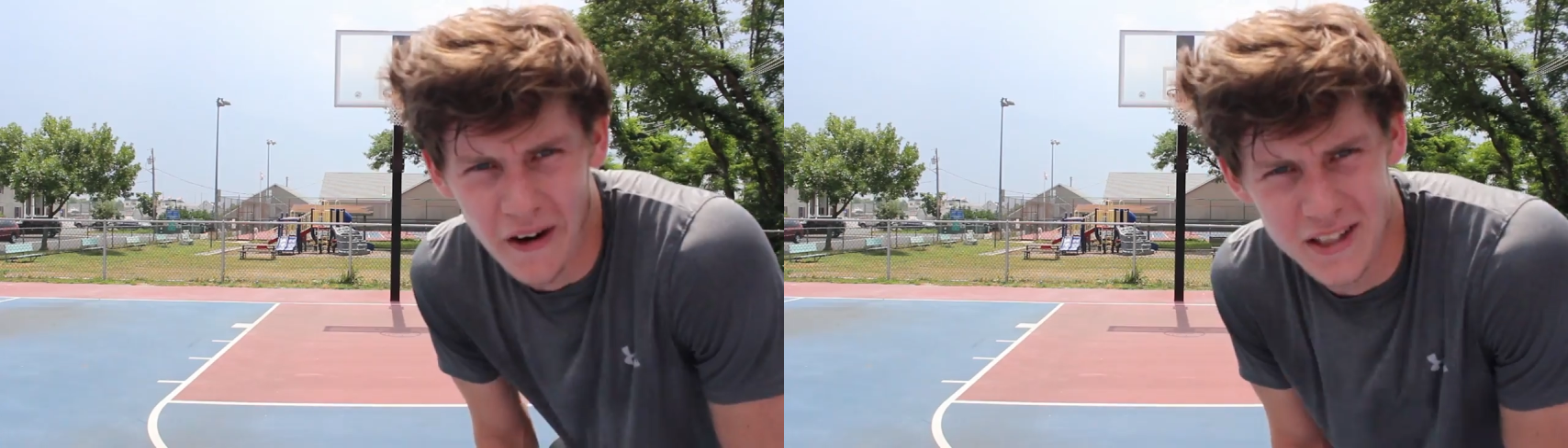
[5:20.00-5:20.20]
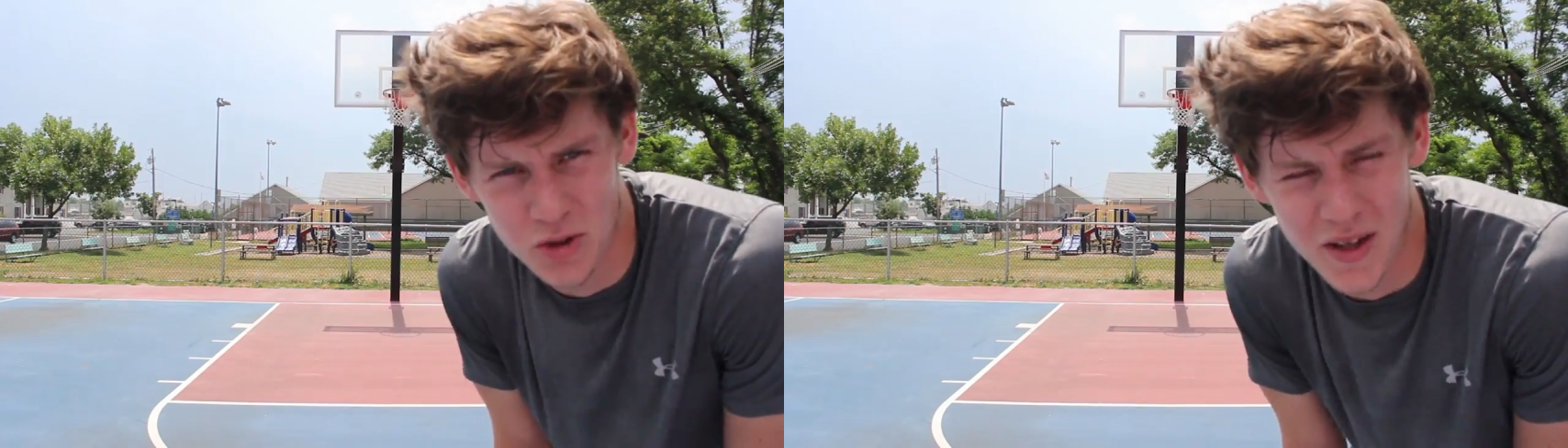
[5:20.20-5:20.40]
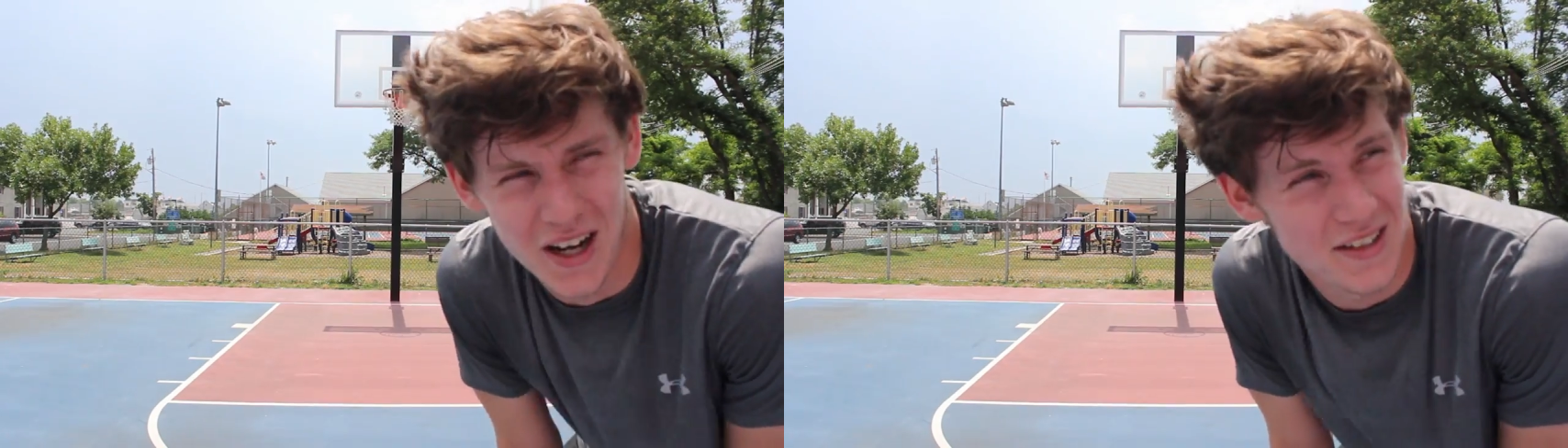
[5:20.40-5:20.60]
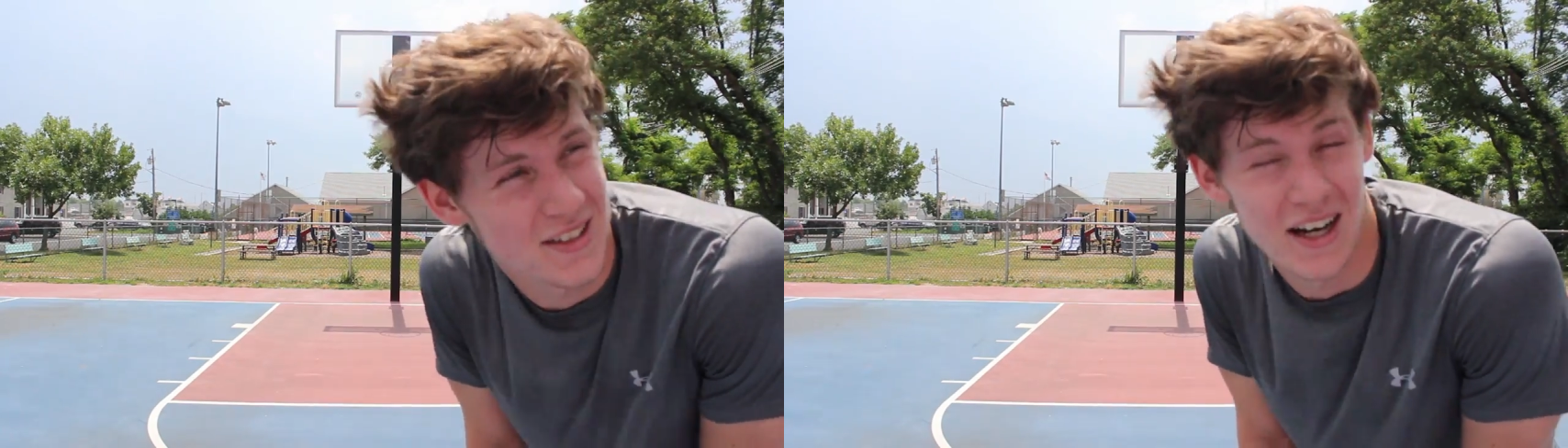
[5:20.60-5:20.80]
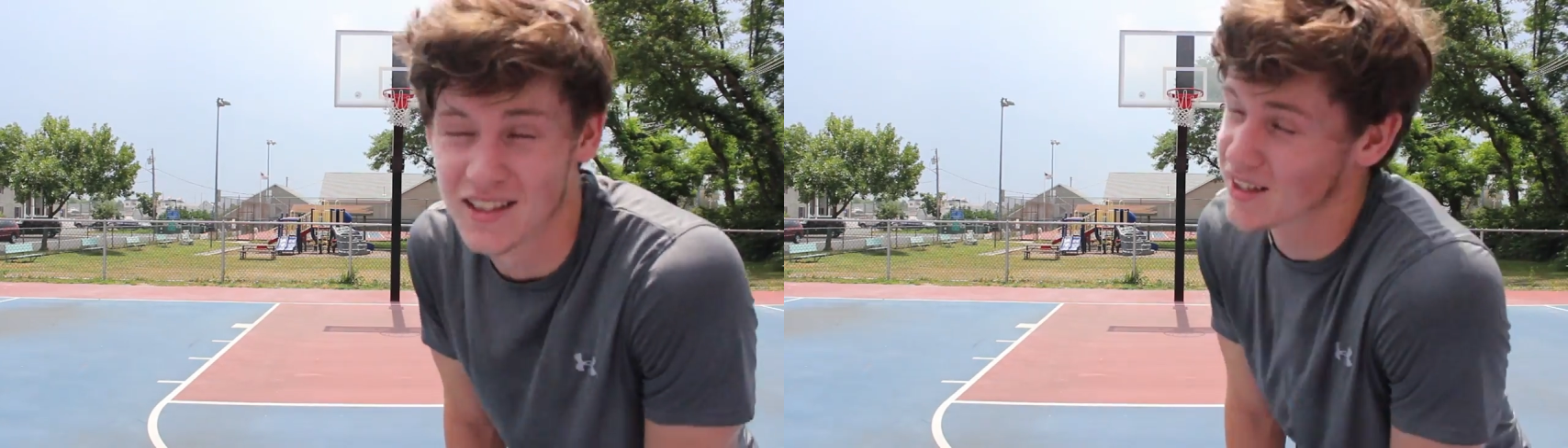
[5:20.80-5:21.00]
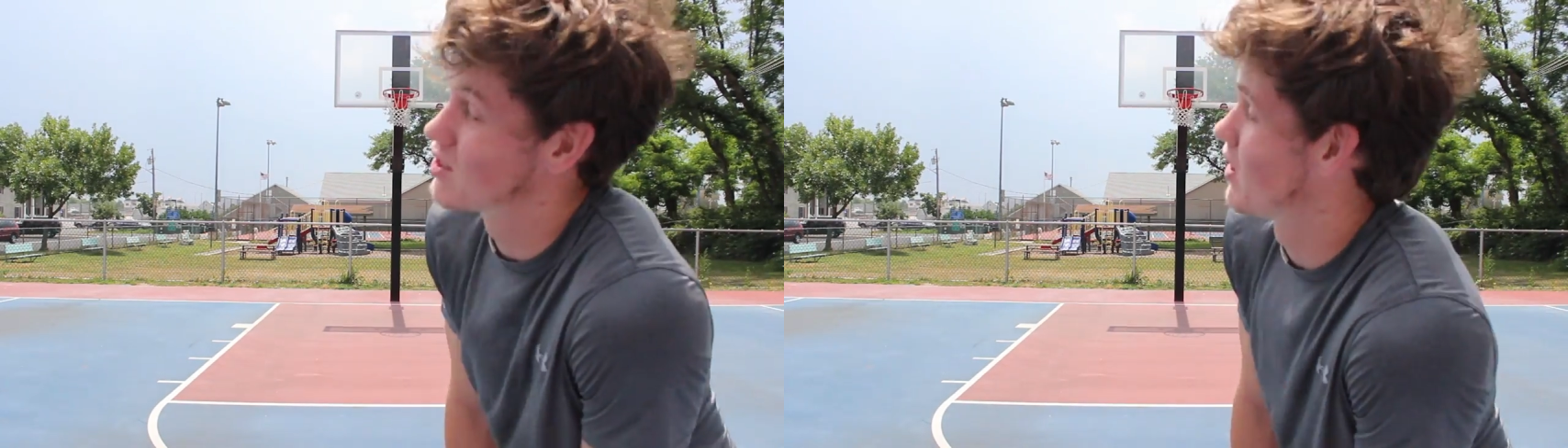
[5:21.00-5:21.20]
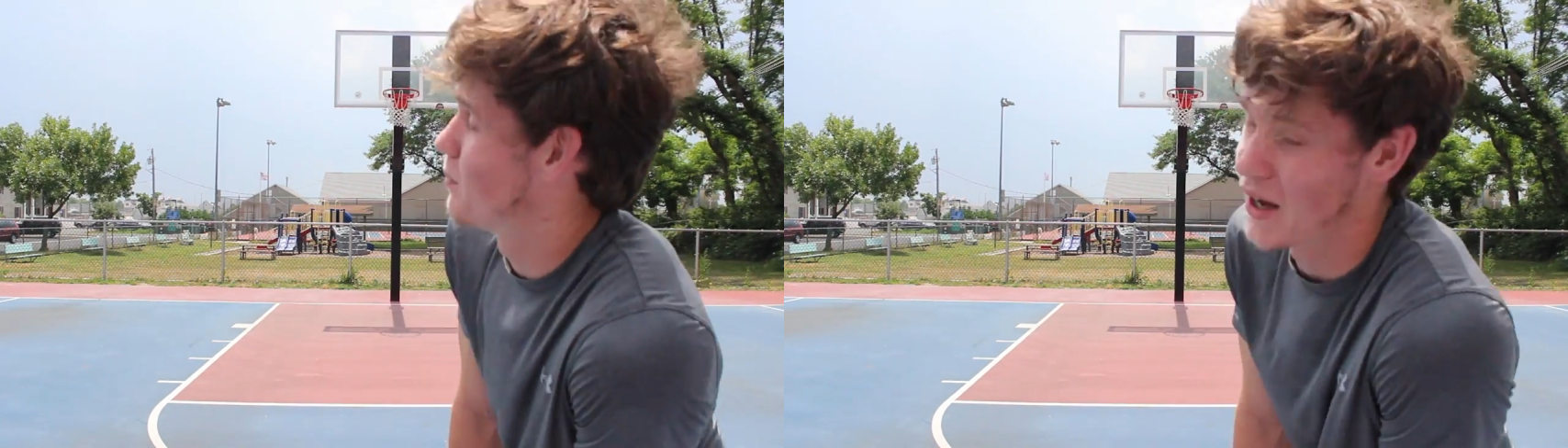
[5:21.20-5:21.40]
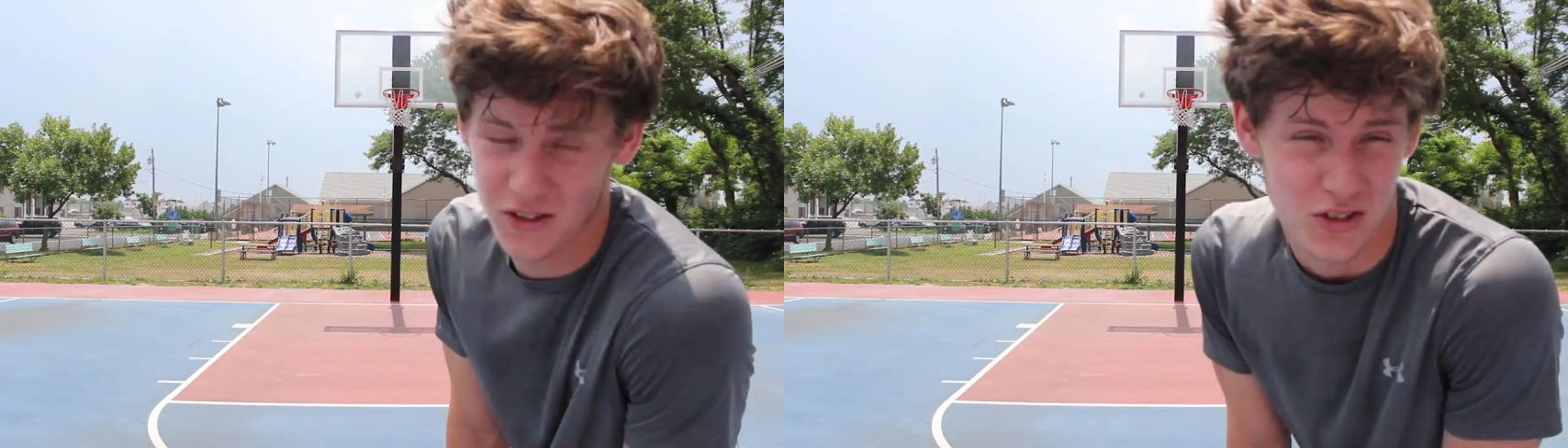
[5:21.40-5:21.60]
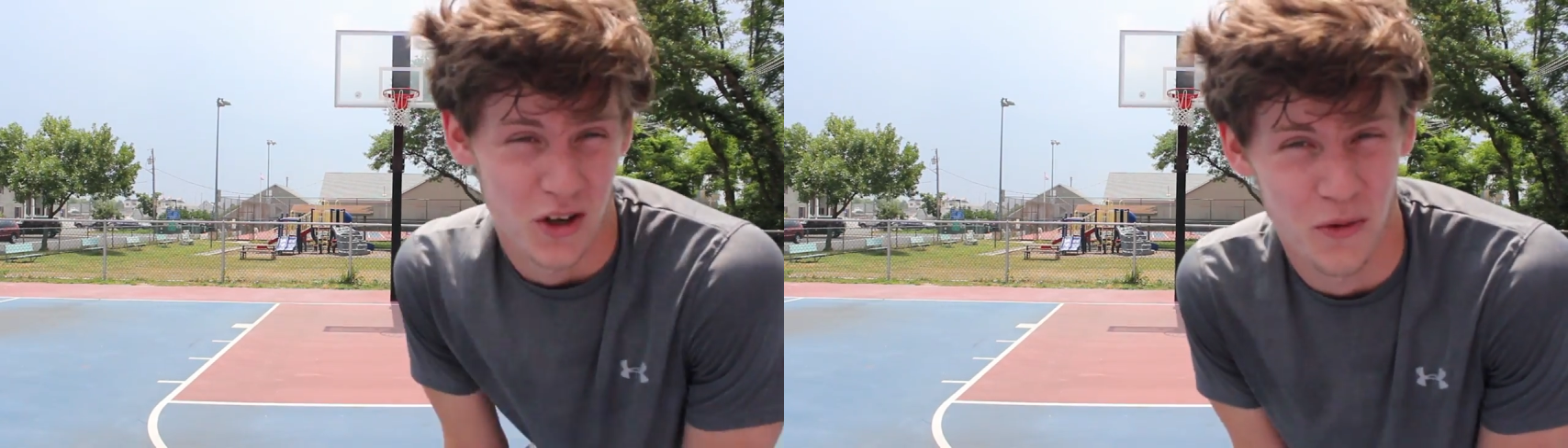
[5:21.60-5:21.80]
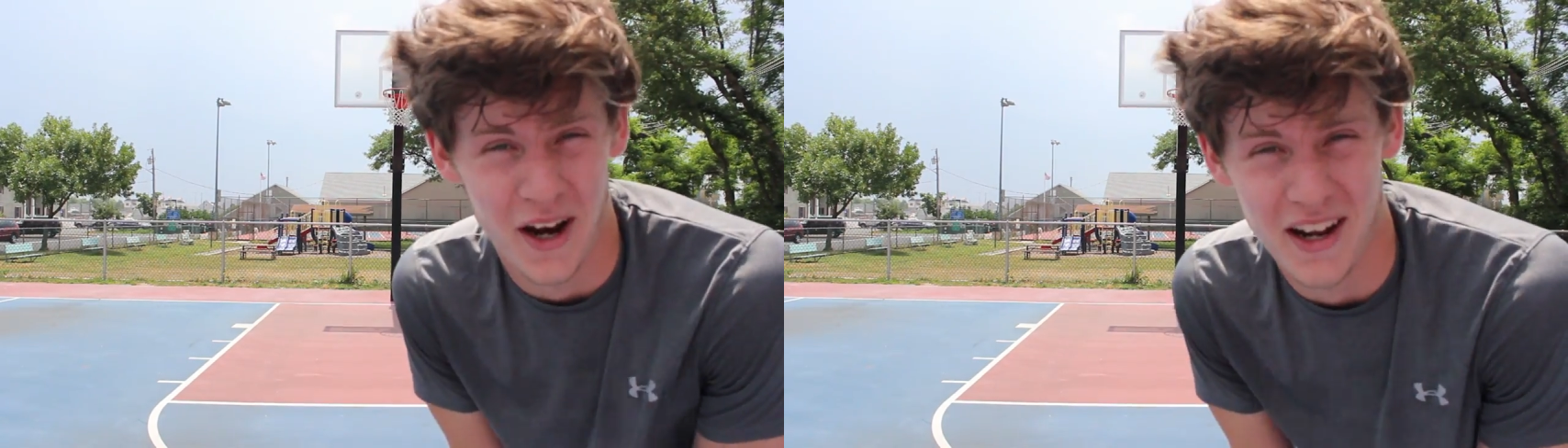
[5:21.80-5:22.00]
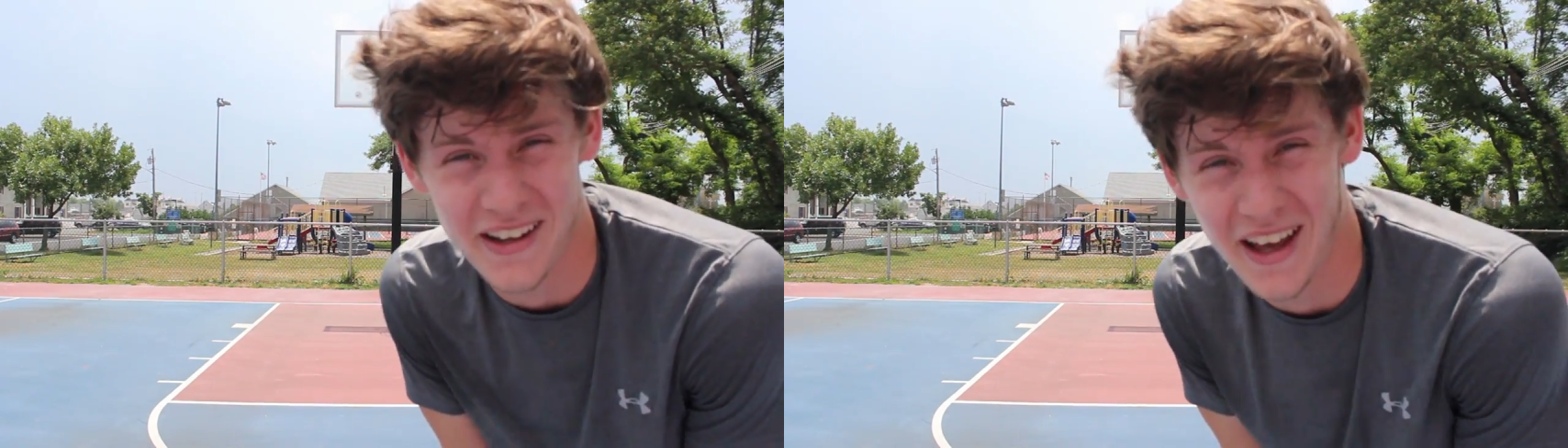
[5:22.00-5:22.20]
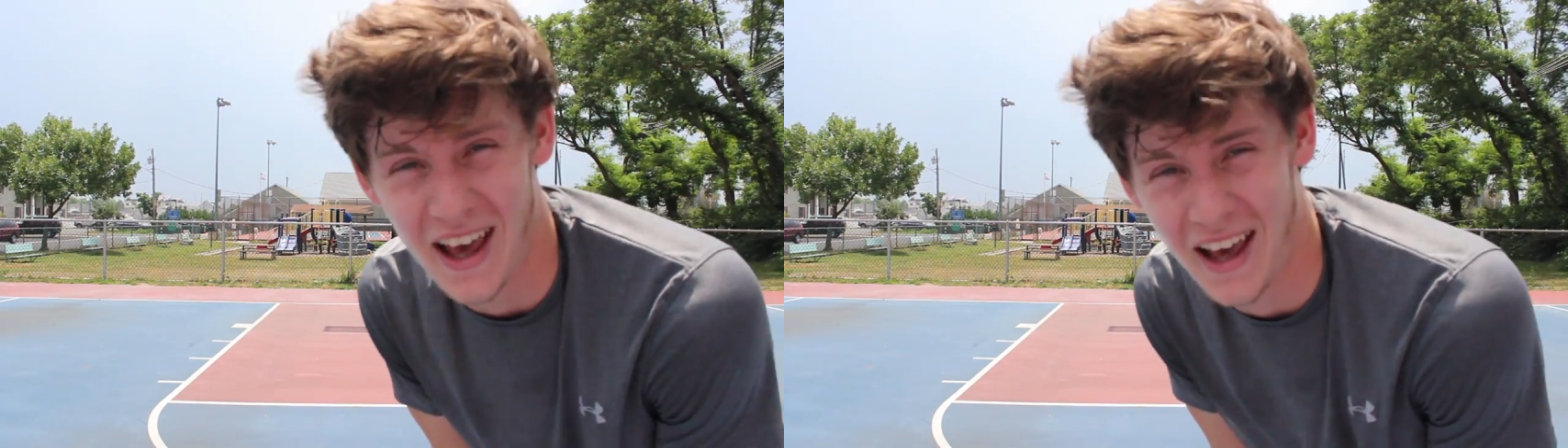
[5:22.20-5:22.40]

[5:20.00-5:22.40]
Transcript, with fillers: Alright, to be honest guys, it's about to start raining